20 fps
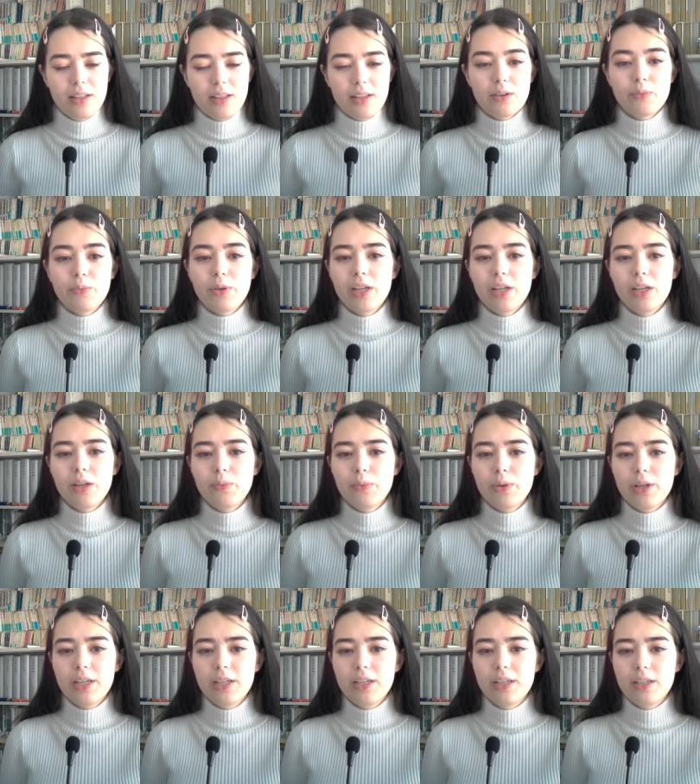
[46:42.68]
then we
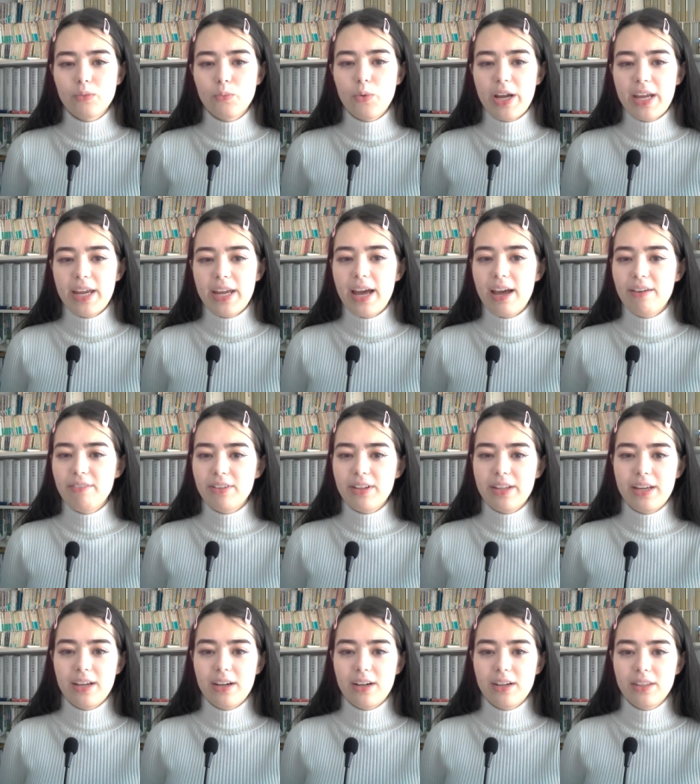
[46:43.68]
would weigh
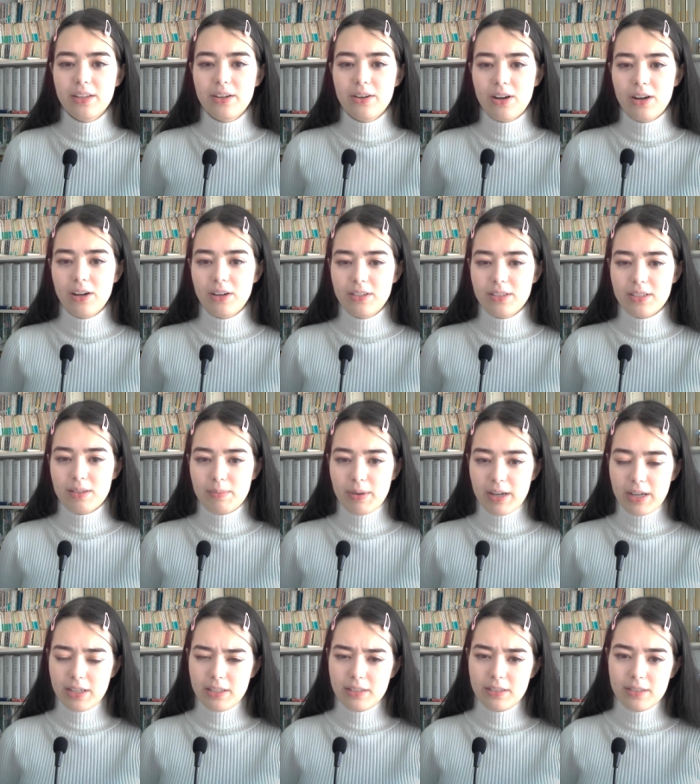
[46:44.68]
heavily on their hearts and
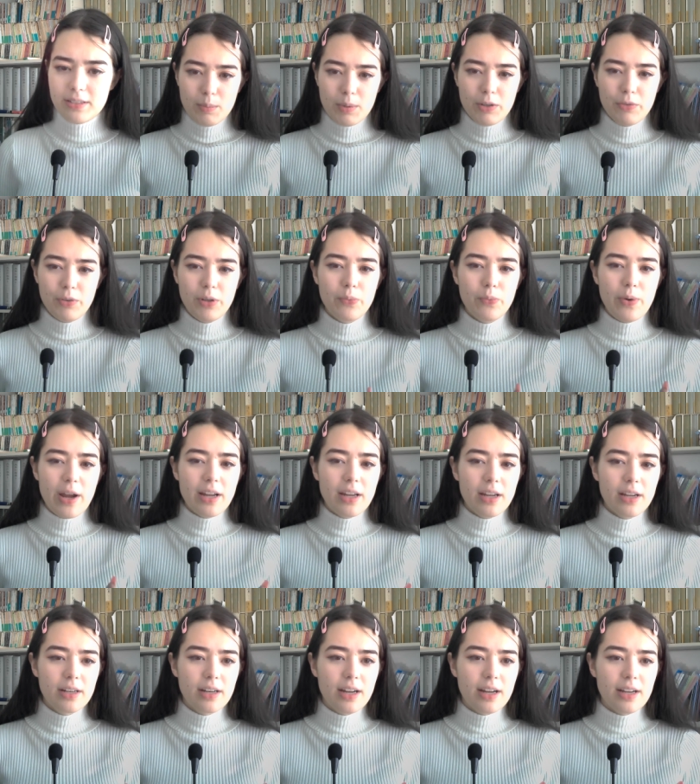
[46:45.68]
minds. But if we
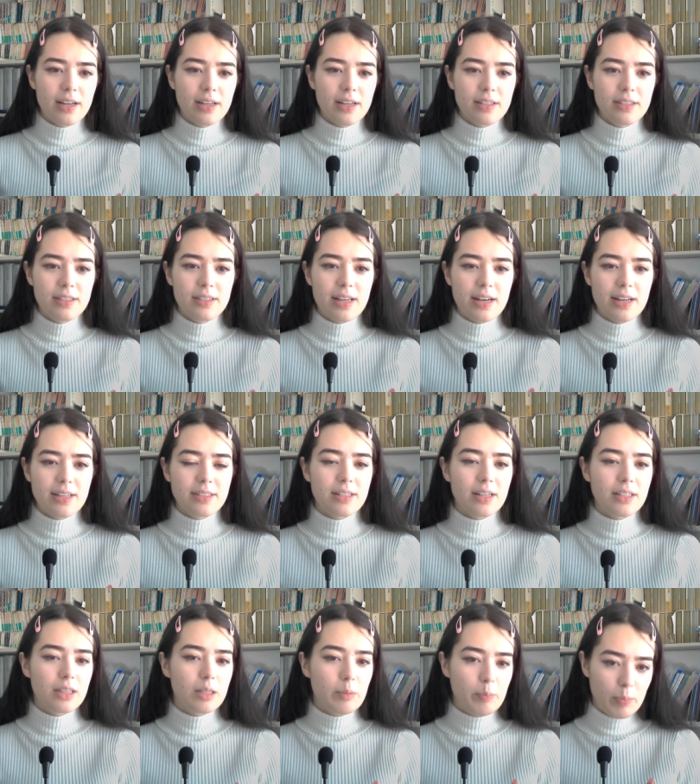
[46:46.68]
recognize that it's
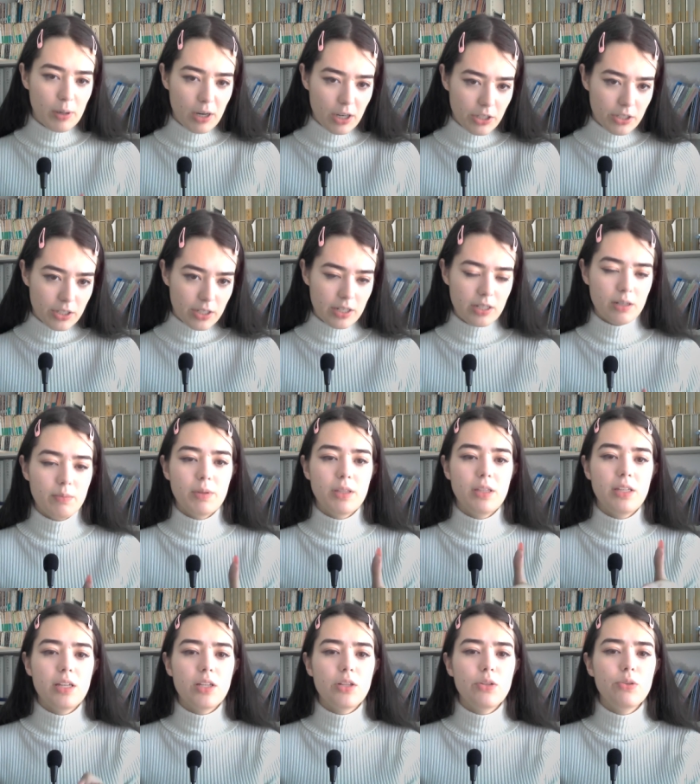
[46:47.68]
not the person, but
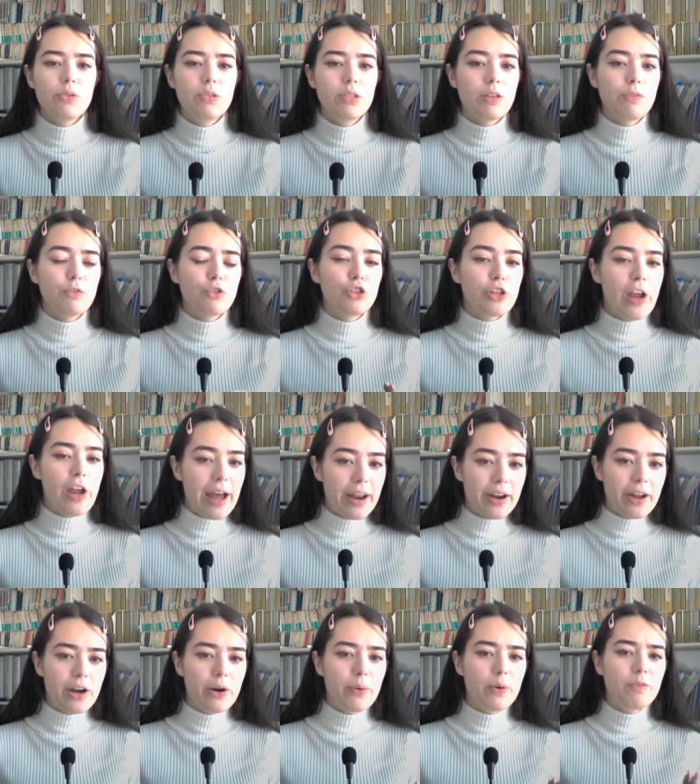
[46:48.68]
the elusive
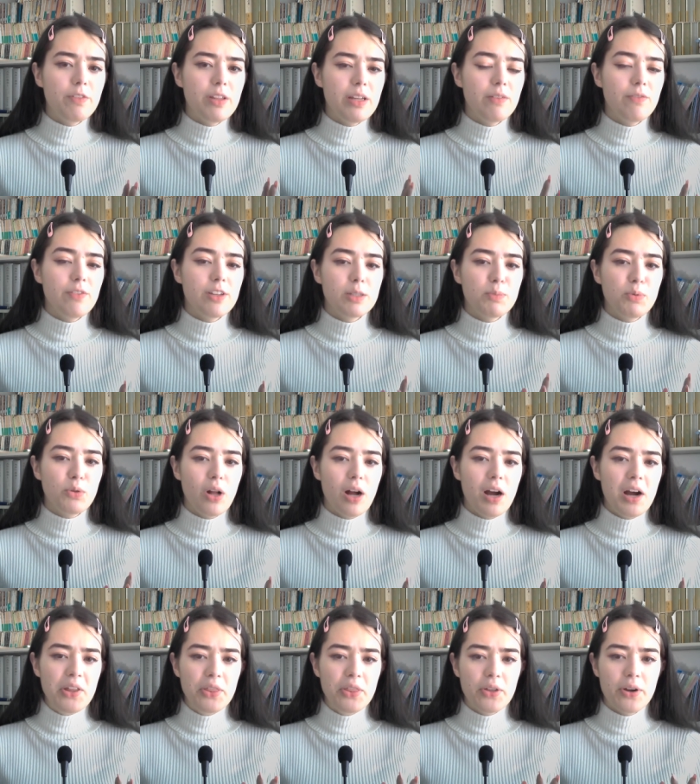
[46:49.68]
shadow of the invisible
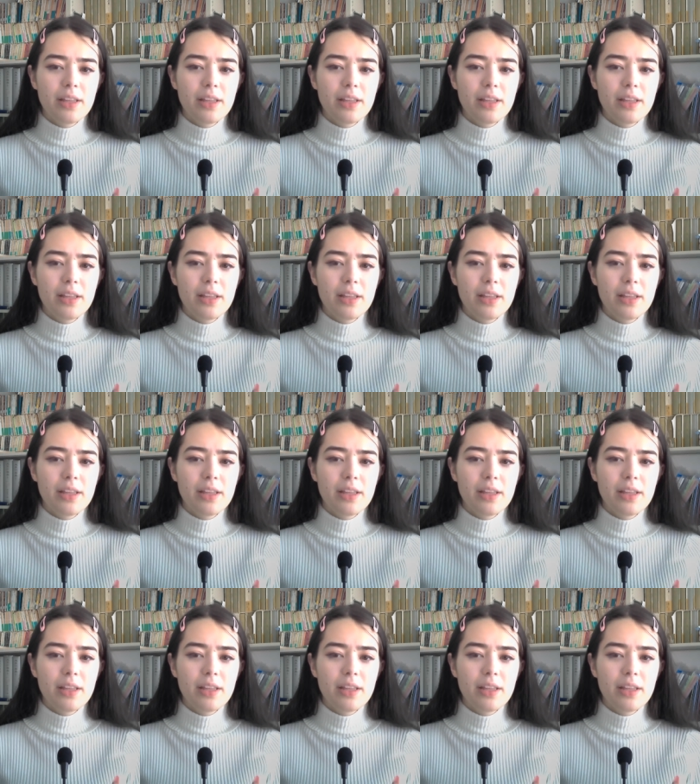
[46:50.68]
author